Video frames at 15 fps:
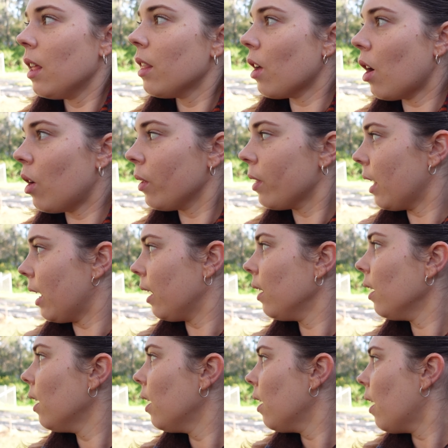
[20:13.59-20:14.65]
the whole
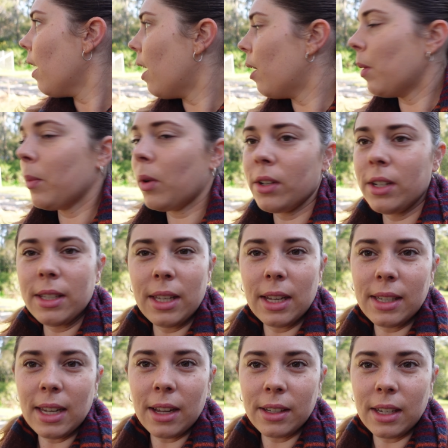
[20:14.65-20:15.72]
thing. Uh, I'm going to
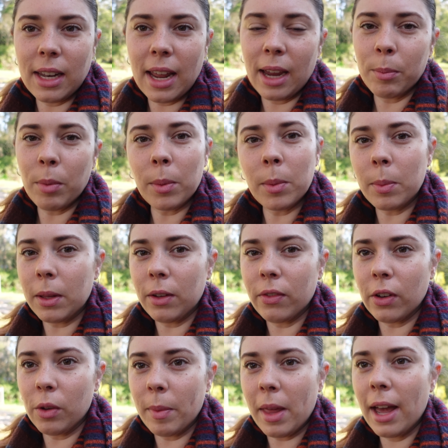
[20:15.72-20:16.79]
sit down today and probably
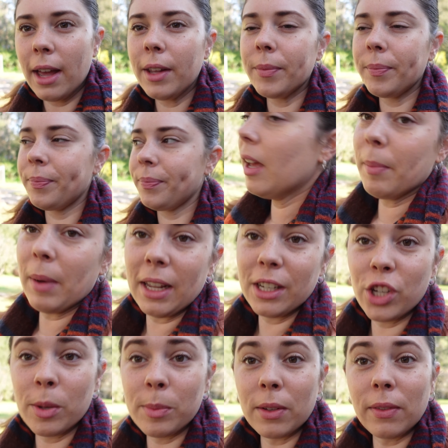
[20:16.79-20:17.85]
film that. But in
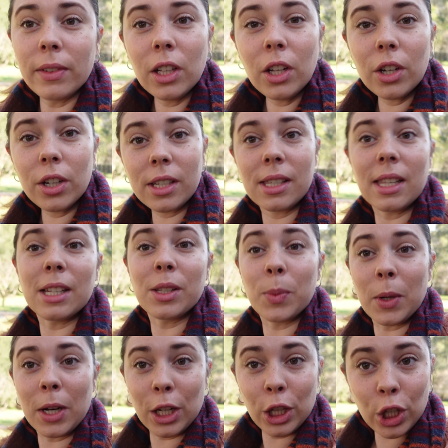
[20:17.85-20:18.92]
terms of looks, that's
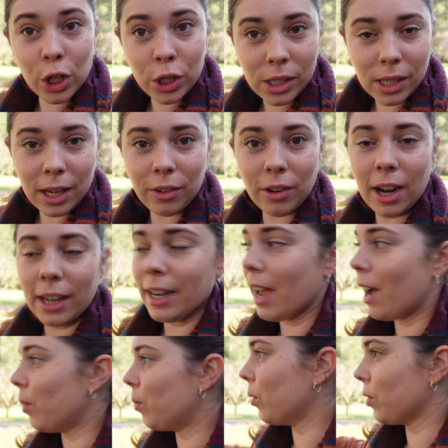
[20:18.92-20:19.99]
what it looks like right
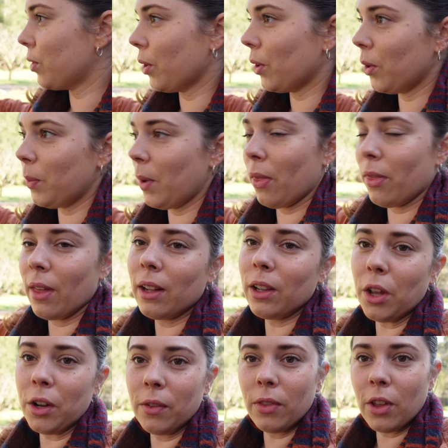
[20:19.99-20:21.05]
now. Also with a
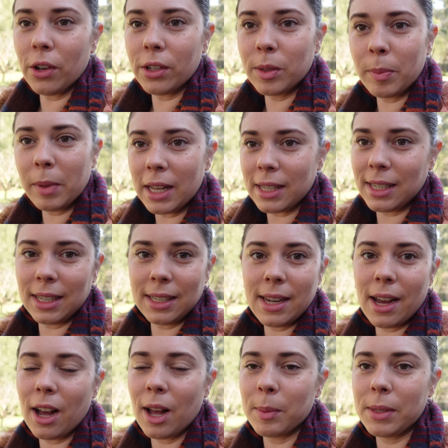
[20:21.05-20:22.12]
lot of those plastic
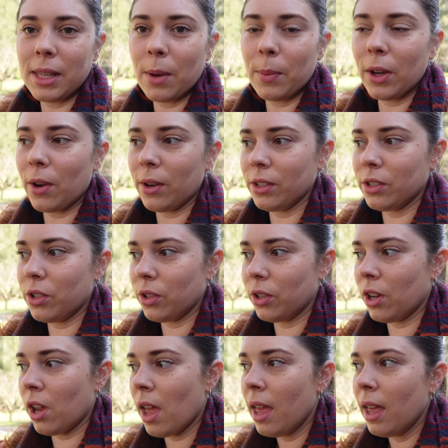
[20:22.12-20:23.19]
tarps that we're going
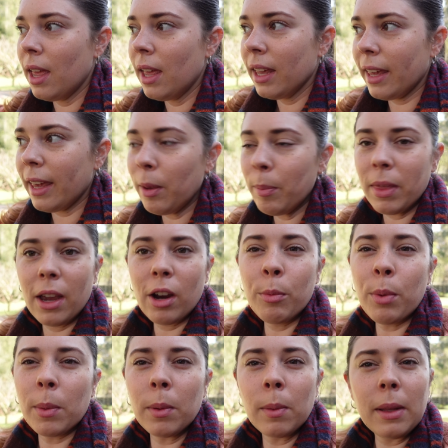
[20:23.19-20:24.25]
to keep there and
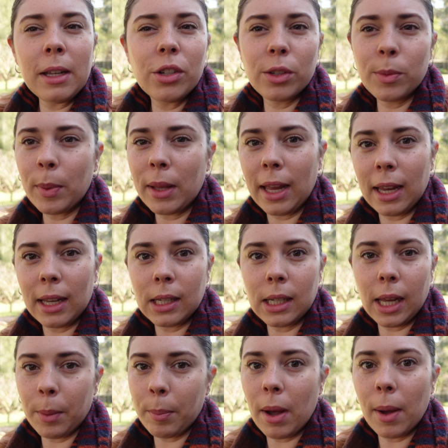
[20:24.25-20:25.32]
probably just plant
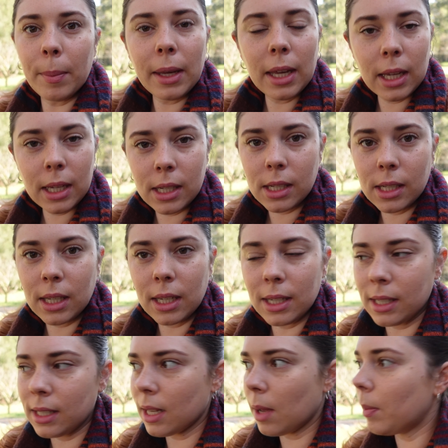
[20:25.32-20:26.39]
like pumpkins
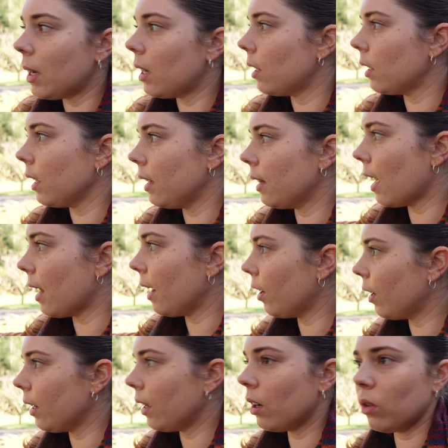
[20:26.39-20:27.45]
in summer in that
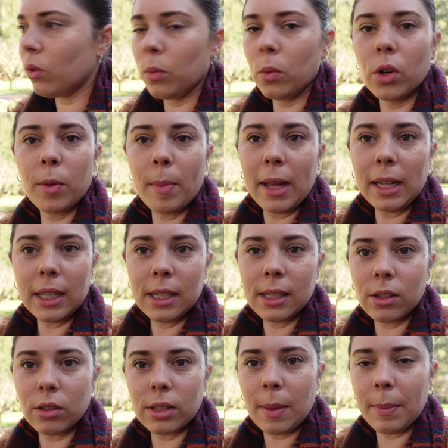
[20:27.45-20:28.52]
area or
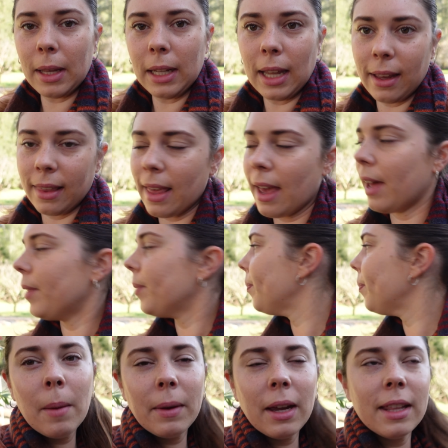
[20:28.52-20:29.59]
watermelons or something like that.
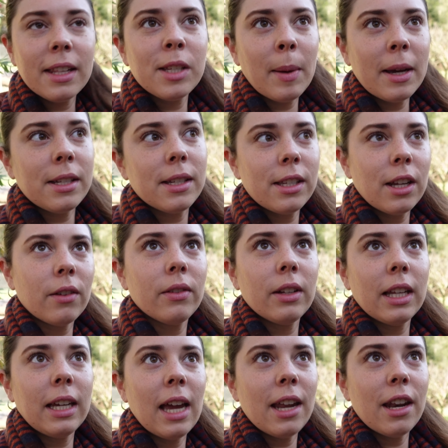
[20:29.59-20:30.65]
Yeah, the space is
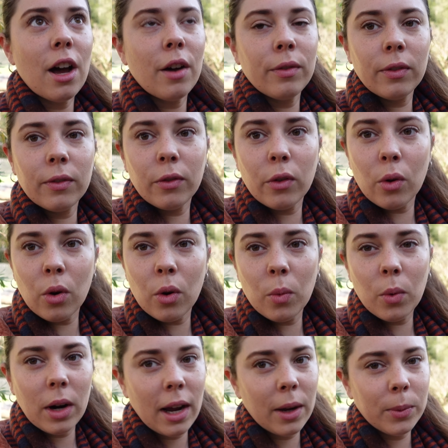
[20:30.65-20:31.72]
definitely enough for
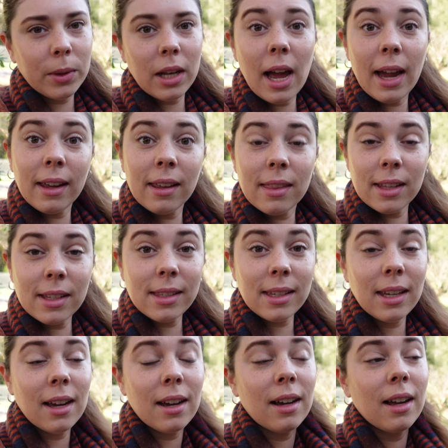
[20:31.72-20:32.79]
what I would like this
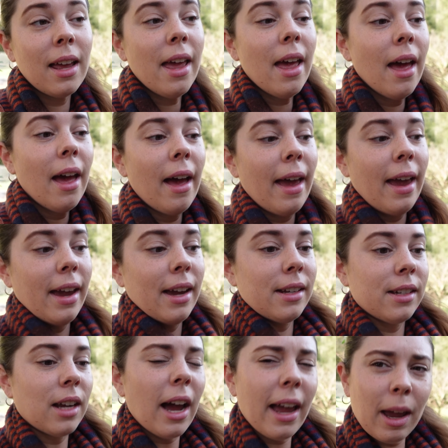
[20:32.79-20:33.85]
year
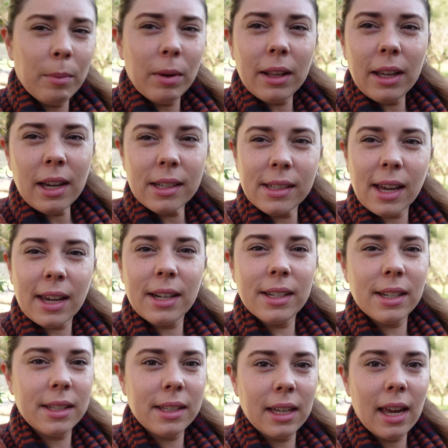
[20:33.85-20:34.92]
and I am really excited
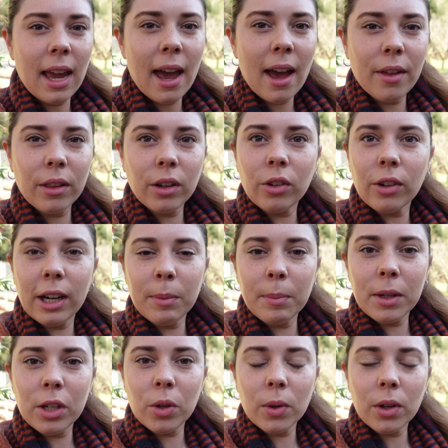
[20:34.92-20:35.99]
to see how the green
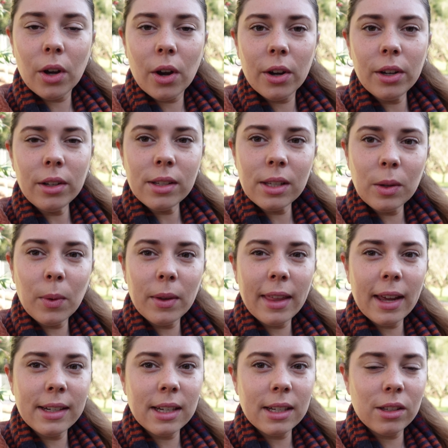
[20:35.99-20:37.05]
manure goes and what
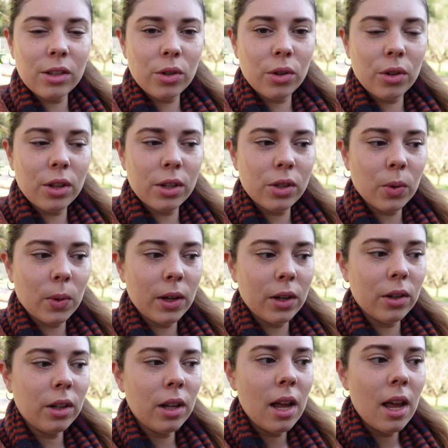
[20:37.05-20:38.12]
that does to the
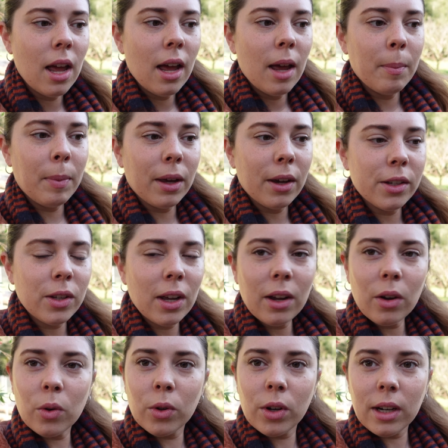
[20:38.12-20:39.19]
soil because I
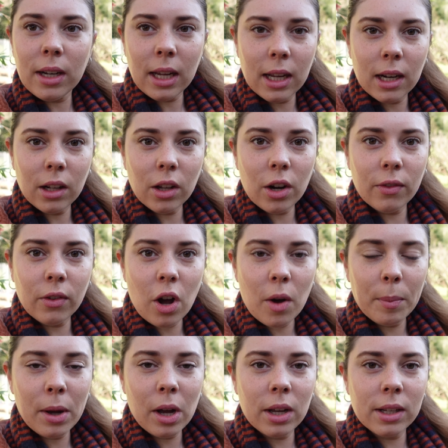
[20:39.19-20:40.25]
ordered in a lot of
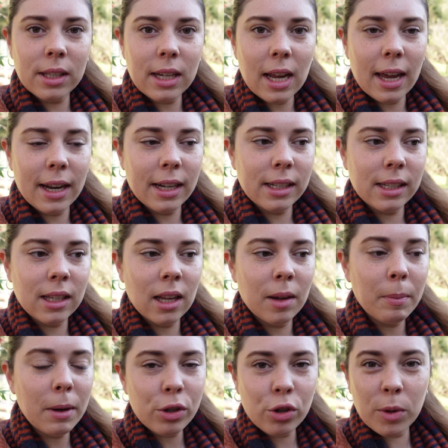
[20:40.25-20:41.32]
compost and it's
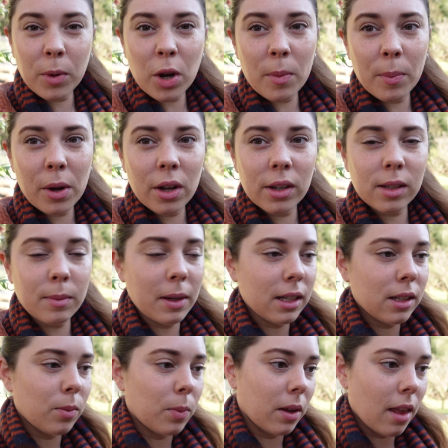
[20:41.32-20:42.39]
mushroom compost
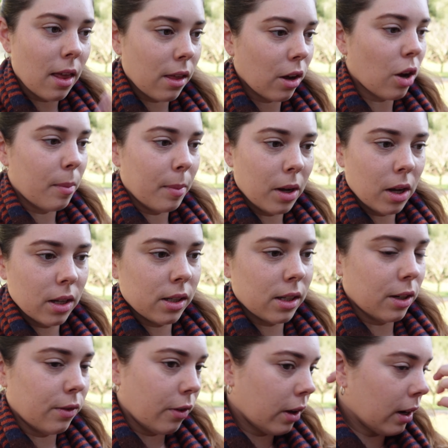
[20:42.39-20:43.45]
mixed with other compost
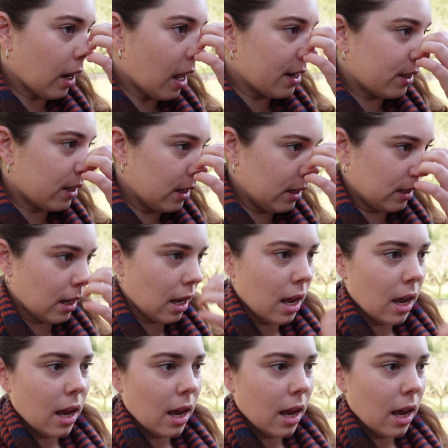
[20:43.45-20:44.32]
and fertilizers